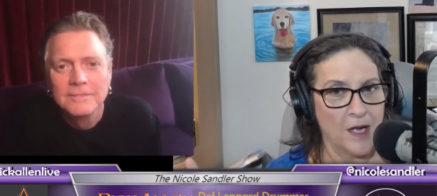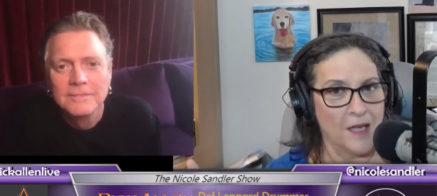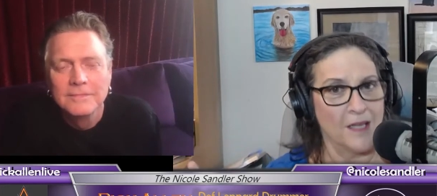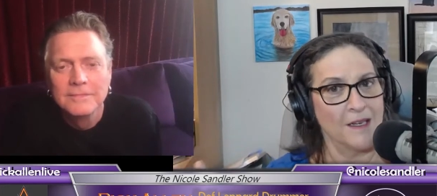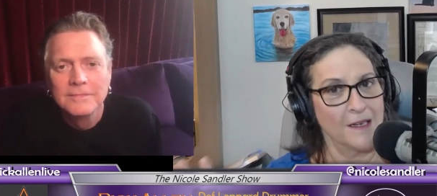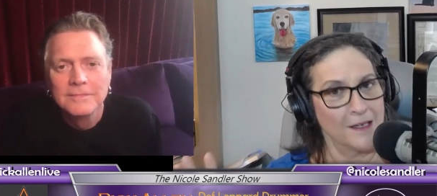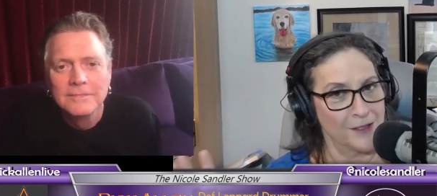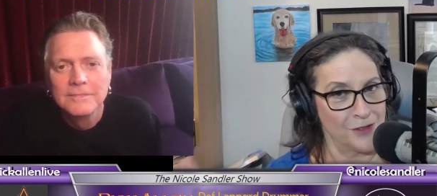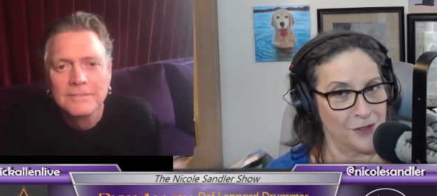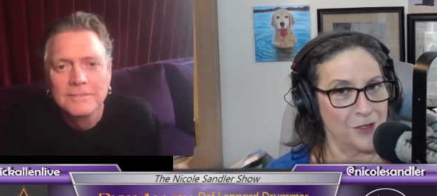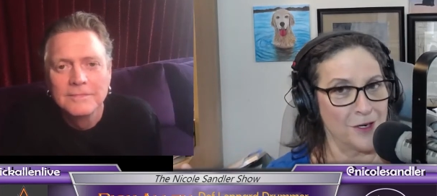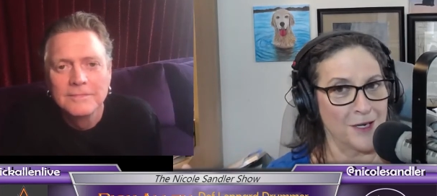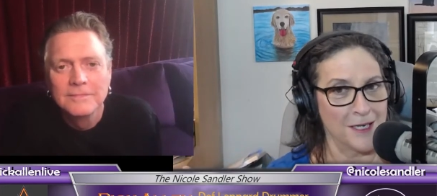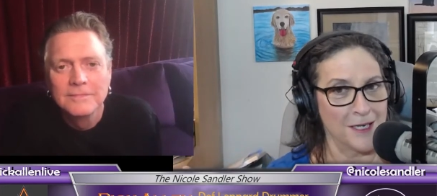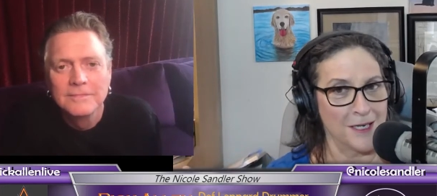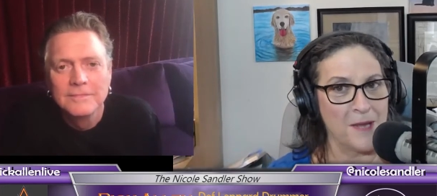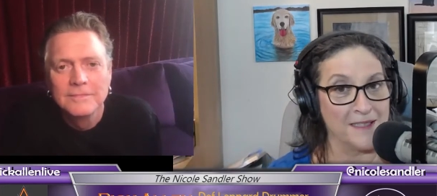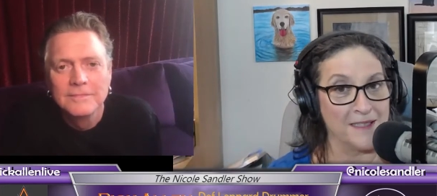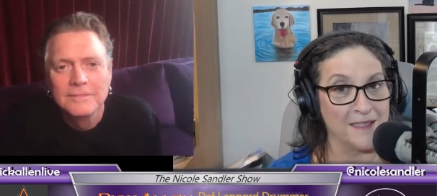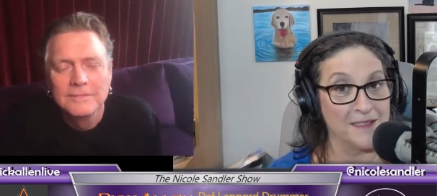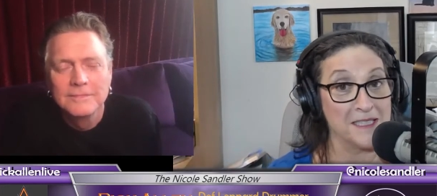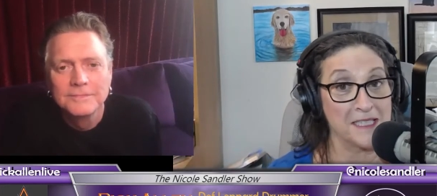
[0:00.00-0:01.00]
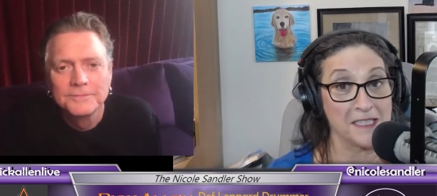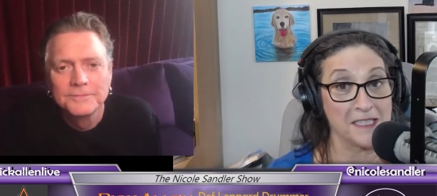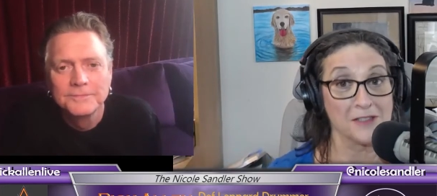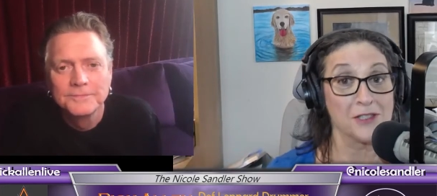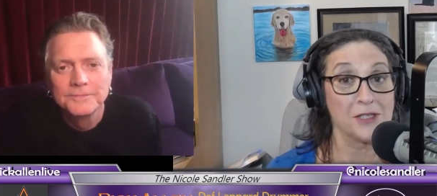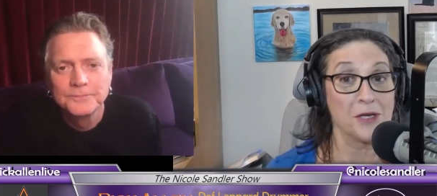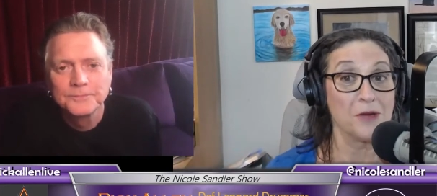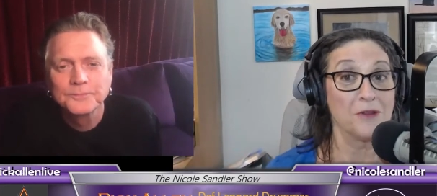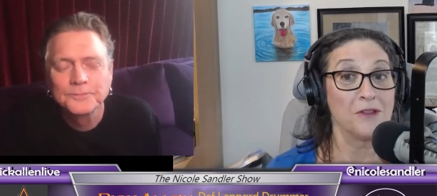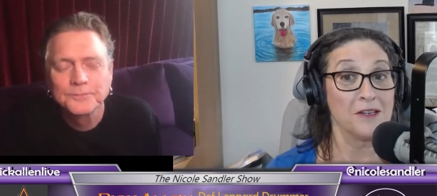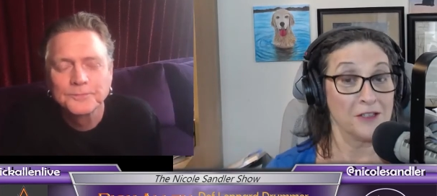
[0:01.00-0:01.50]
Speaker 1: I started painting. So
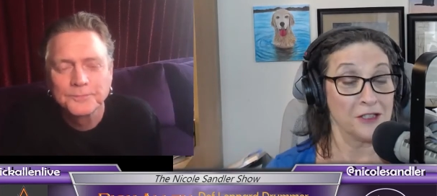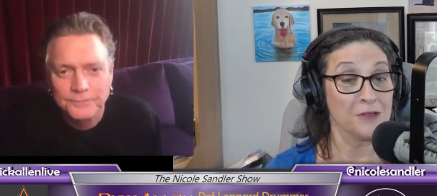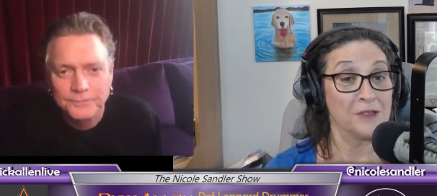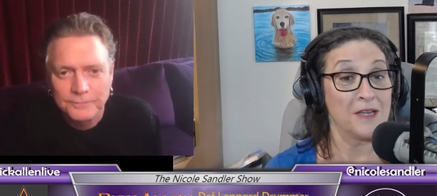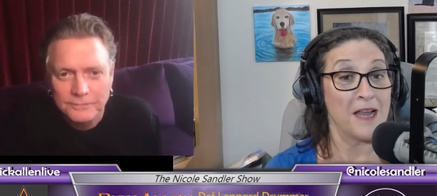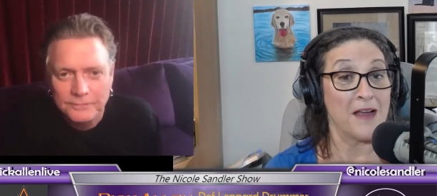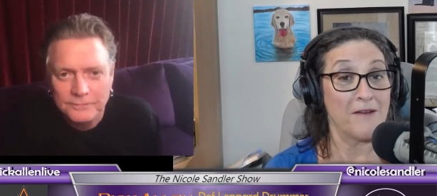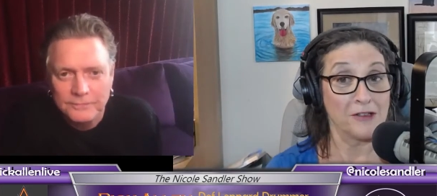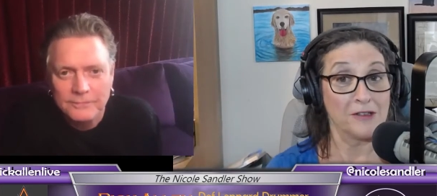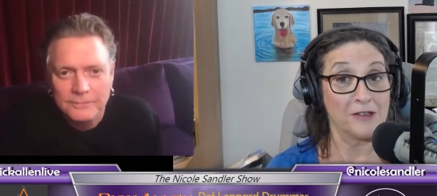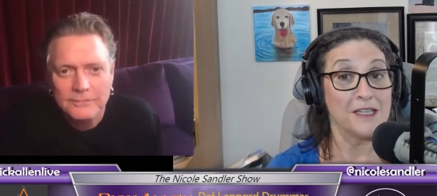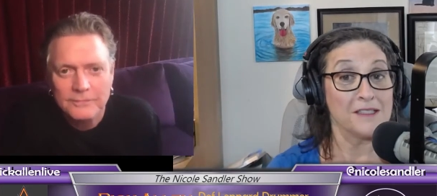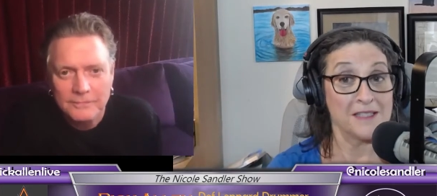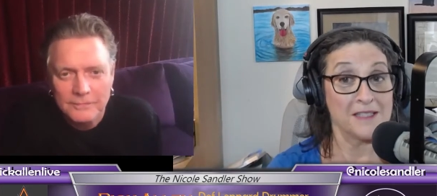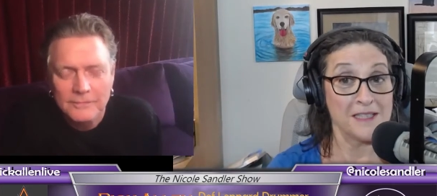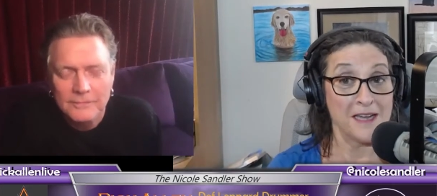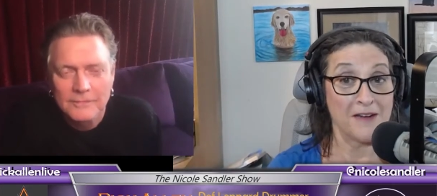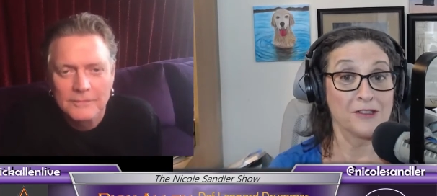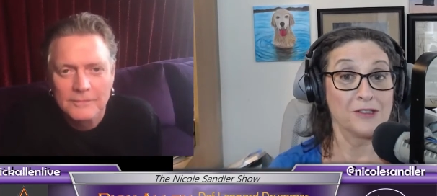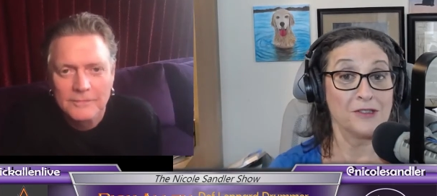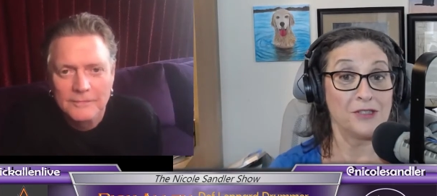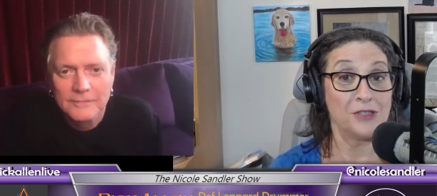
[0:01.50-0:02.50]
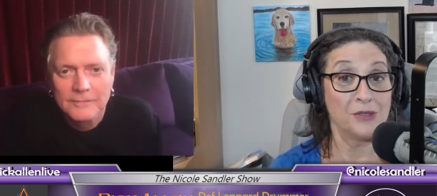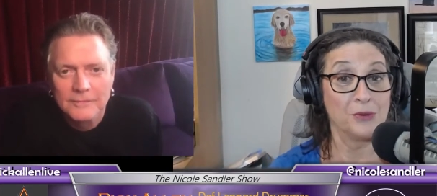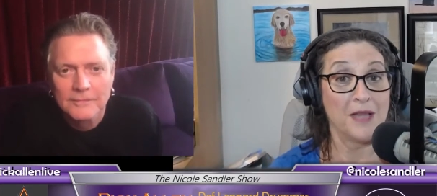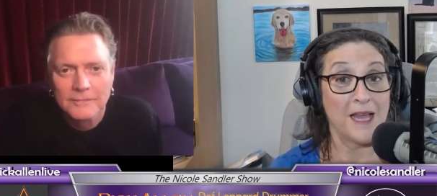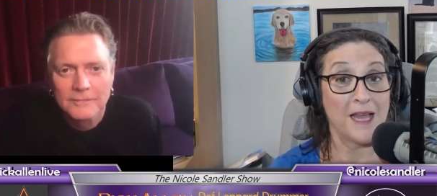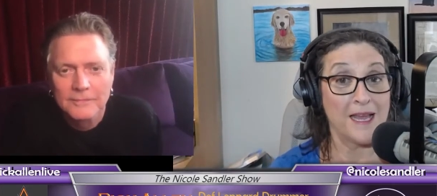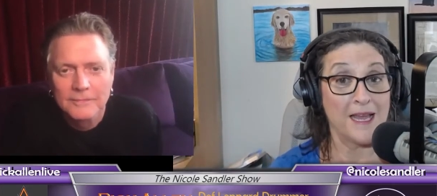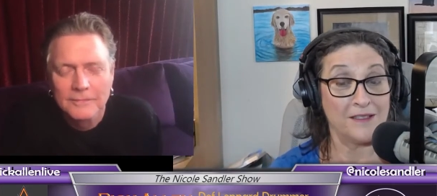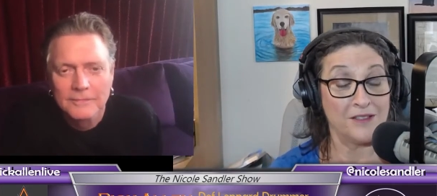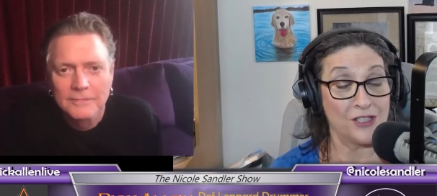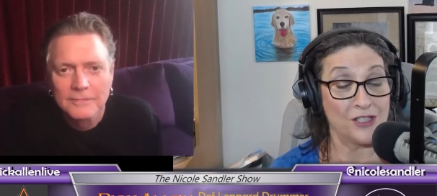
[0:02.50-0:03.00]
there, it's never too
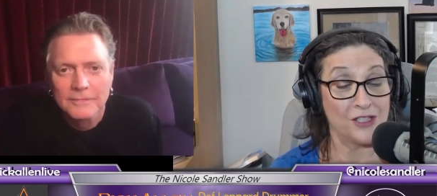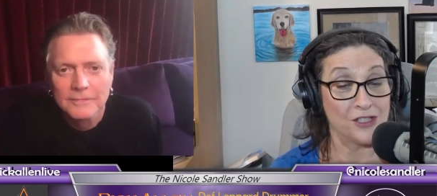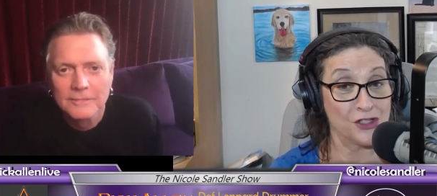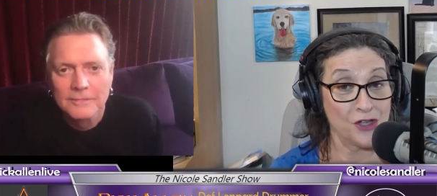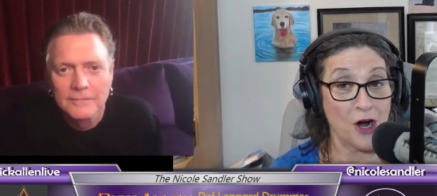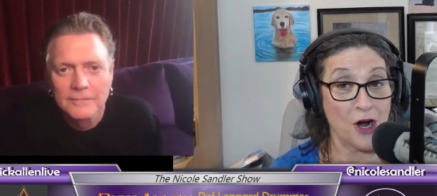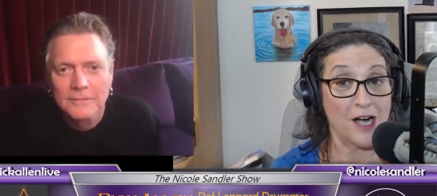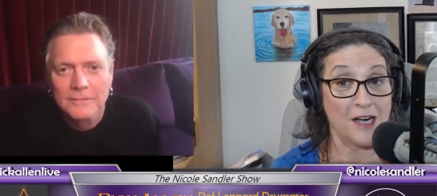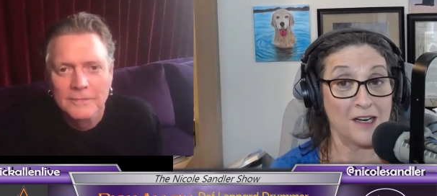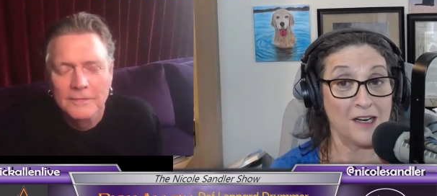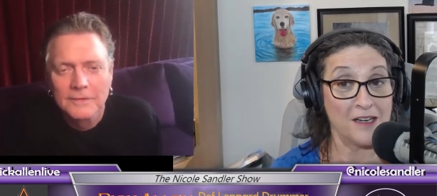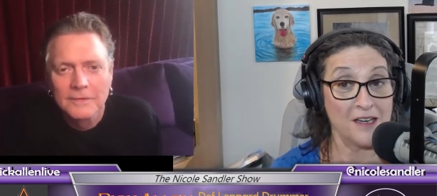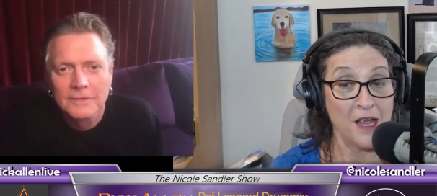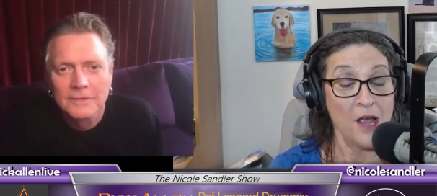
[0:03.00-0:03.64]
late to start.